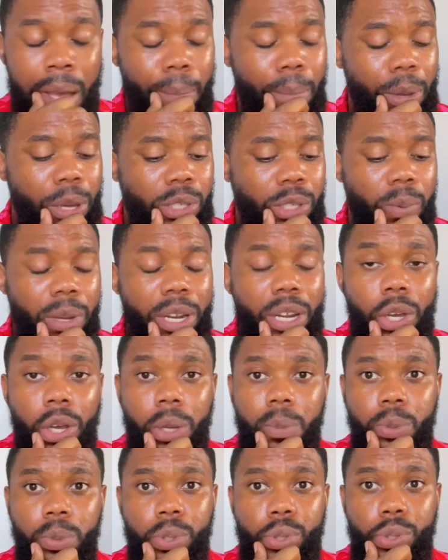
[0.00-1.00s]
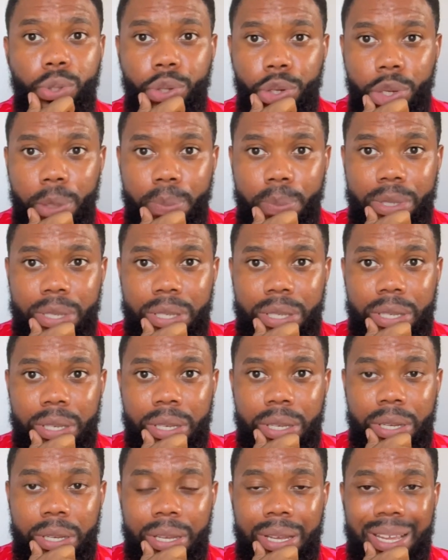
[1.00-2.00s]
Because when it comes to thrips,
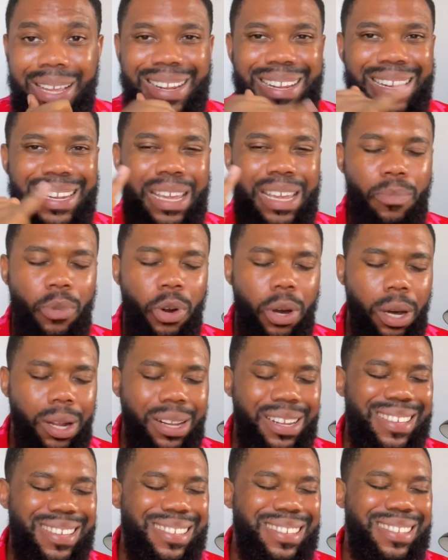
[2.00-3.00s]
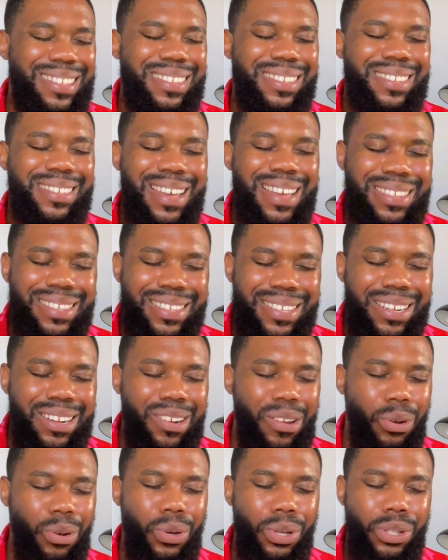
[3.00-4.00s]
neem oil is certainly
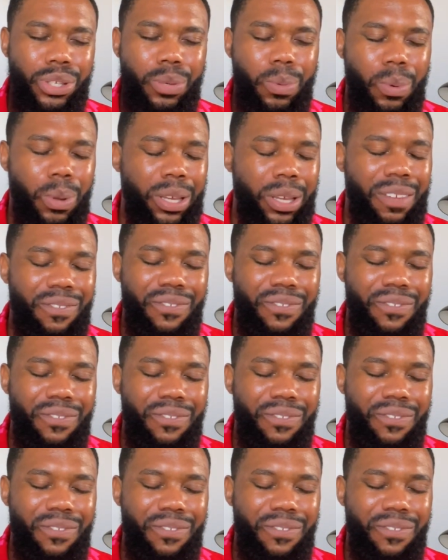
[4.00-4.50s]
not going to work.